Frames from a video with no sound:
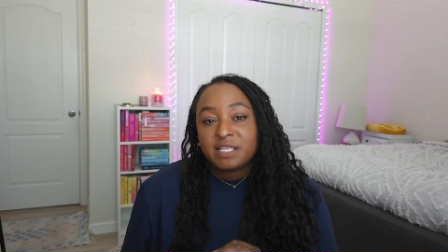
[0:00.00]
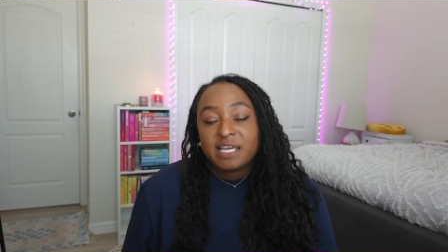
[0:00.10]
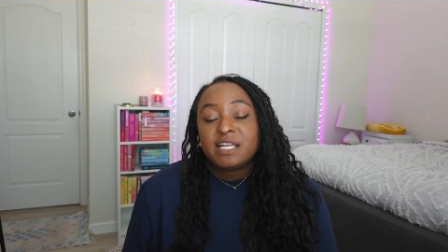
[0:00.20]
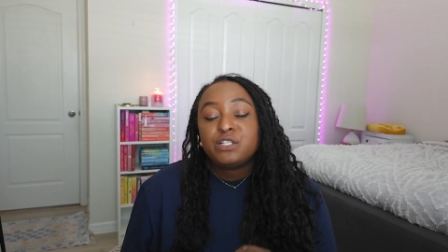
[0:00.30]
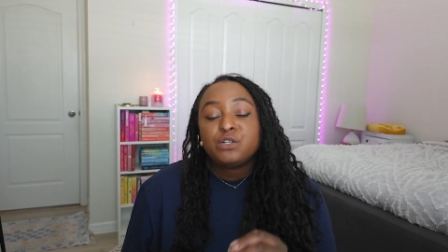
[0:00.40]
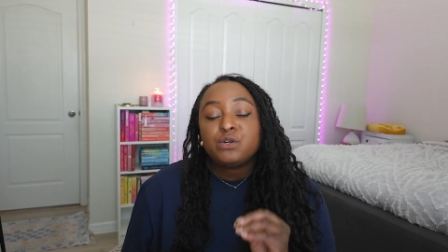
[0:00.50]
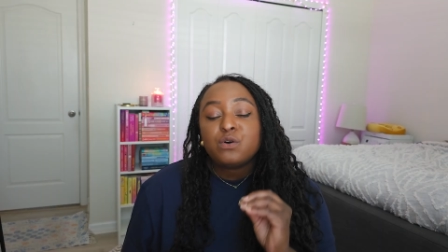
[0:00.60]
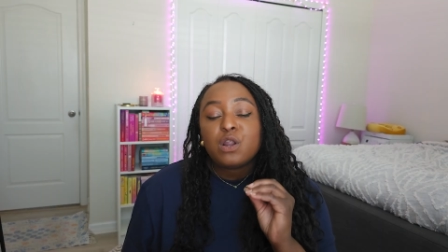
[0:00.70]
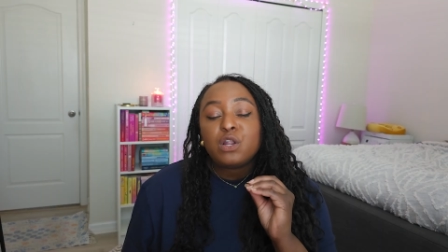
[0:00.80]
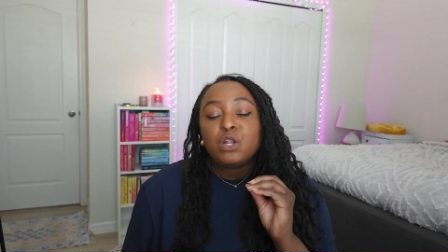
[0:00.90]

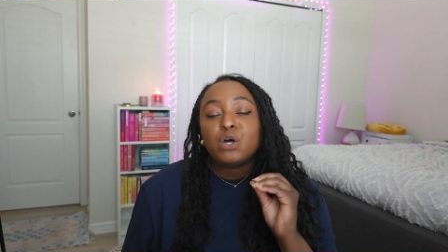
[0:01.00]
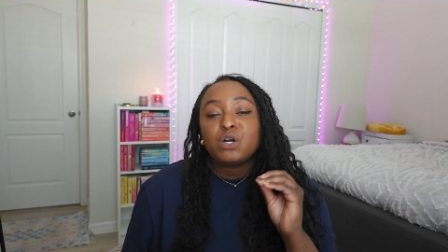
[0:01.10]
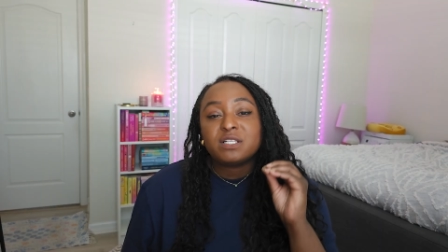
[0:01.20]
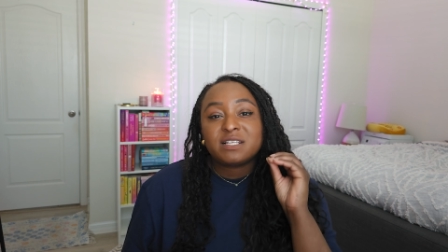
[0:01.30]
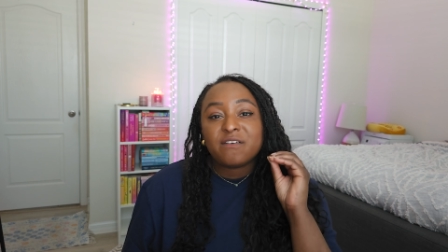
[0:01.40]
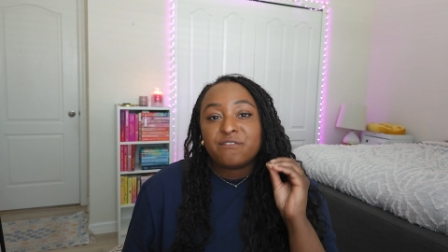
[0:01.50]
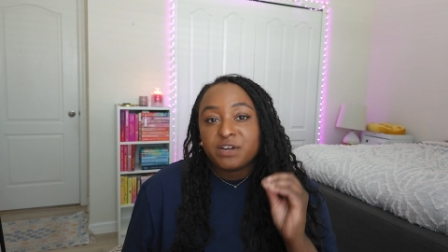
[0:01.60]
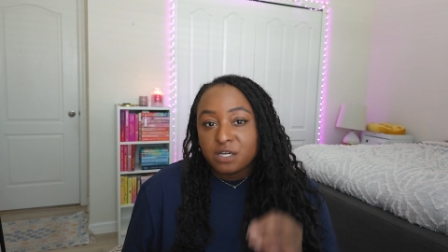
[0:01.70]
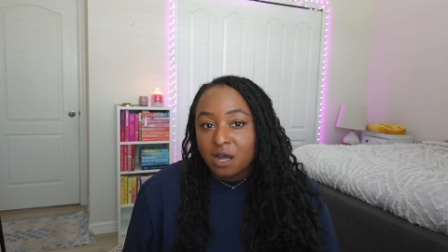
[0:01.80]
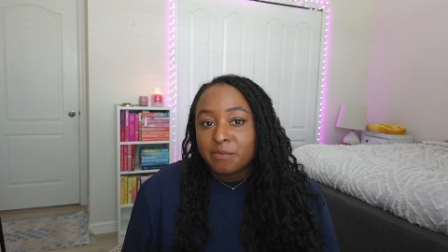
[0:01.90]
Kindle looks
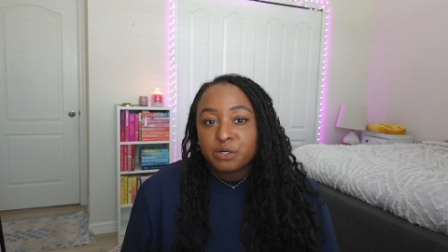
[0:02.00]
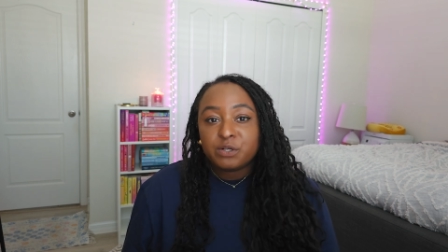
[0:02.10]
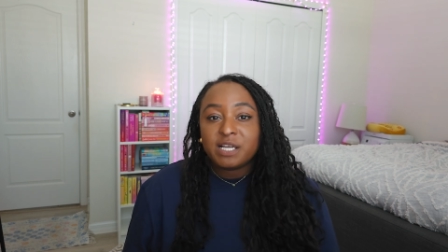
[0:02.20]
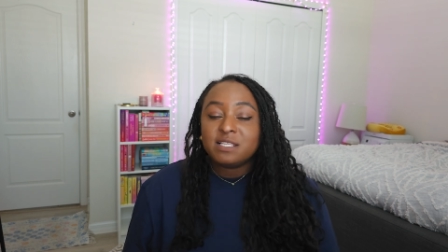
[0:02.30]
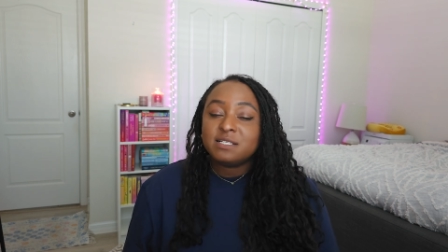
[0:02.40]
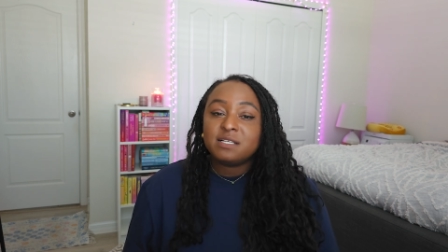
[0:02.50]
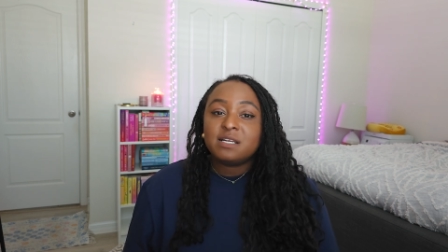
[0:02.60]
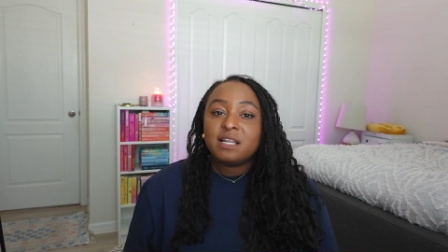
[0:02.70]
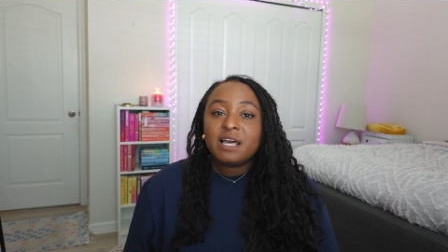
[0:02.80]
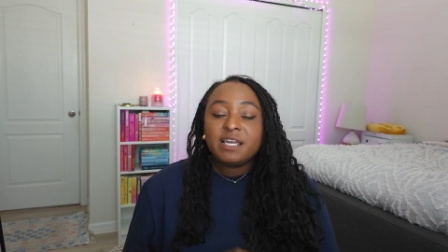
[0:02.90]
phenomenal in the
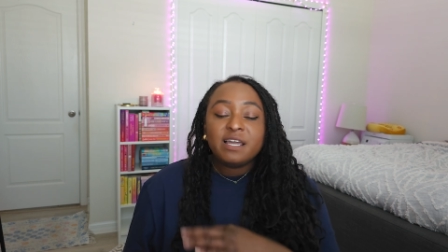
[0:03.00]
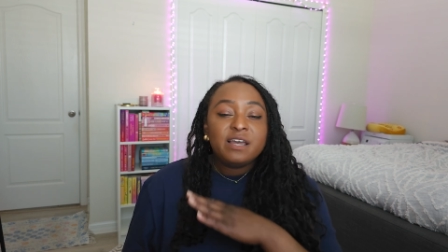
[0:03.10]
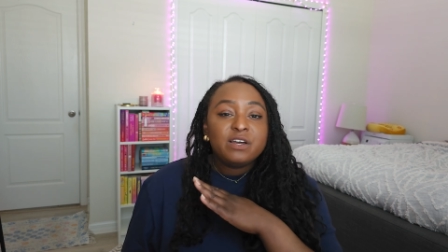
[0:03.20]
sunlight.